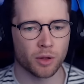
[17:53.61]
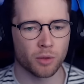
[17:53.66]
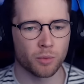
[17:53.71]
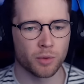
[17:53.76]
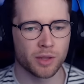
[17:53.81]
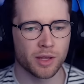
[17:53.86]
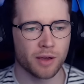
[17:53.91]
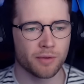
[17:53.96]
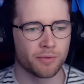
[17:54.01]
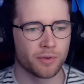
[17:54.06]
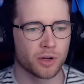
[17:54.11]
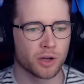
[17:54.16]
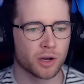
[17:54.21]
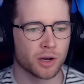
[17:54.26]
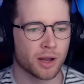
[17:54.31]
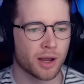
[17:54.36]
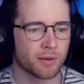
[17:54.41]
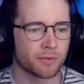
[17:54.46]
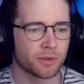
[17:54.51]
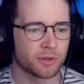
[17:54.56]
We're definitely
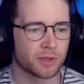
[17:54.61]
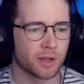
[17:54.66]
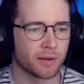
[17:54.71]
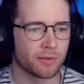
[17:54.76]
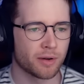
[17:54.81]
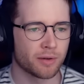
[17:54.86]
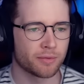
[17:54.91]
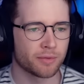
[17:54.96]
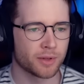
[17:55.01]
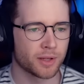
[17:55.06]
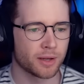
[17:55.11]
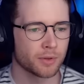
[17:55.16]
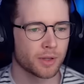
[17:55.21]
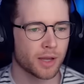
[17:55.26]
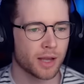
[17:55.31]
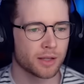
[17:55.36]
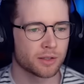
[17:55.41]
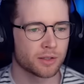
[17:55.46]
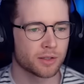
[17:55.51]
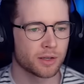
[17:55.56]
going to have to save up for that.
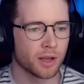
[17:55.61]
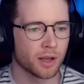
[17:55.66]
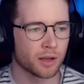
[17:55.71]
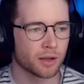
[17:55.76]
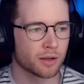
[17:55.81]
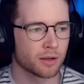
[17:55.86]
That's sick.